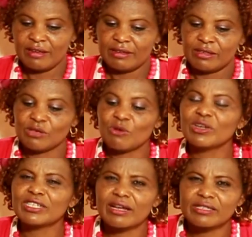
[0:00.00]
So
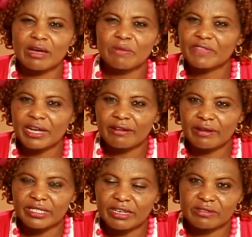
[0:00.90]
what are some of the
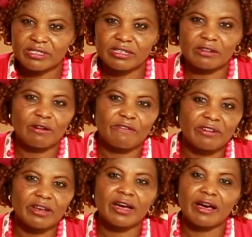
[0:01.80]
characteristics of a
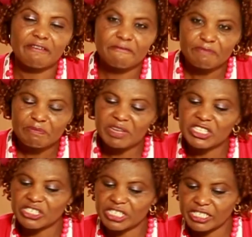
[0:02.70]
life
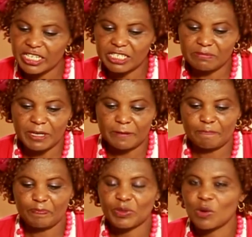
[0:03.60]
mission statement?
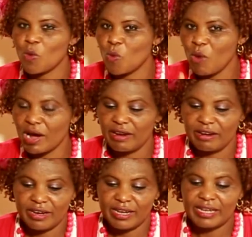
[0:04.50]
One,
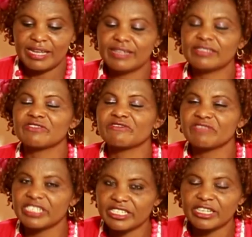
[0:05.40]
it's
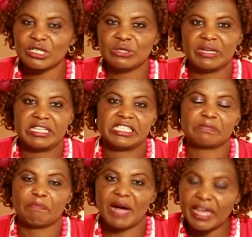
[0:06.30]
written to
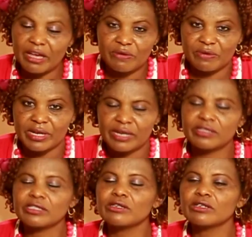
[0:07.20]
inspire you.
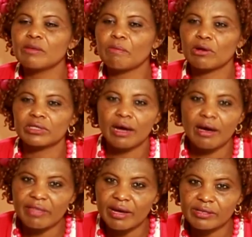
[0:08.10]
It's not about
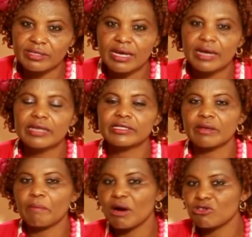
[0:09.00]
others. It's
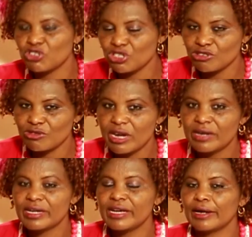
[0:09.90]
about you,
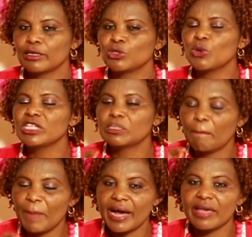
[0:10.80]
to
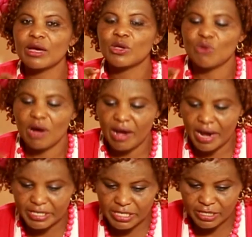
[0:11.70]
inspire your
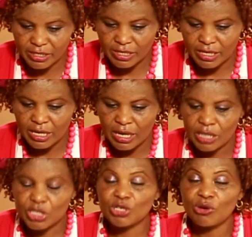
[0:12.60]
heart.
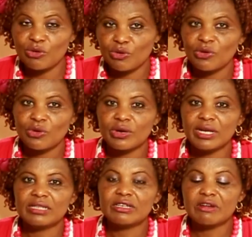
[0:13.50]
Two,
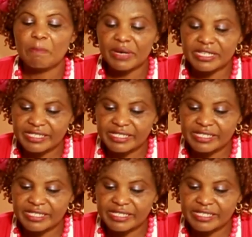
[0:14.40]
it represents